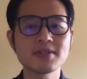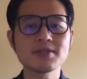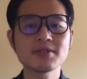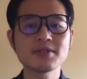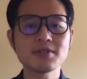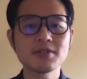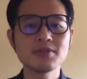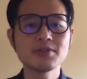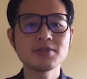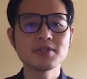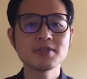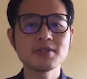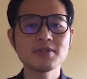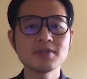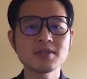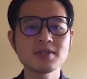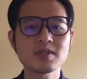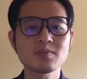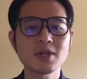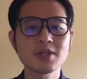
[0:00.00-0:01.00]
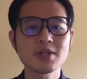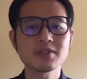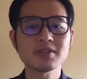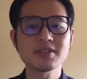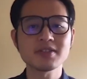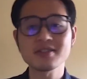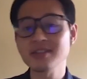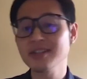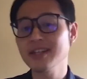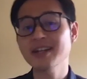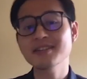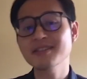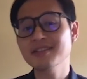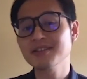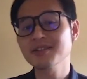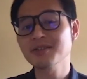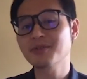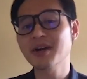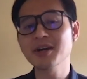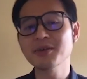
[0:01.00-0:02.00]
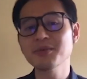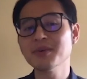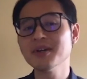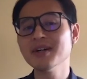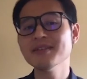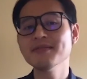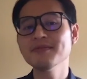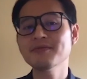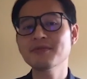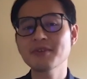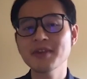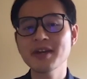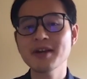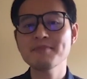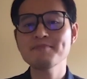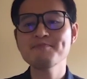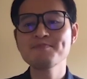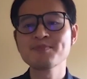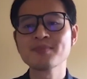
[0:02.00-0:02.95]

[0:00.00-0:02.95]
institutions, especially selecting the right one for them.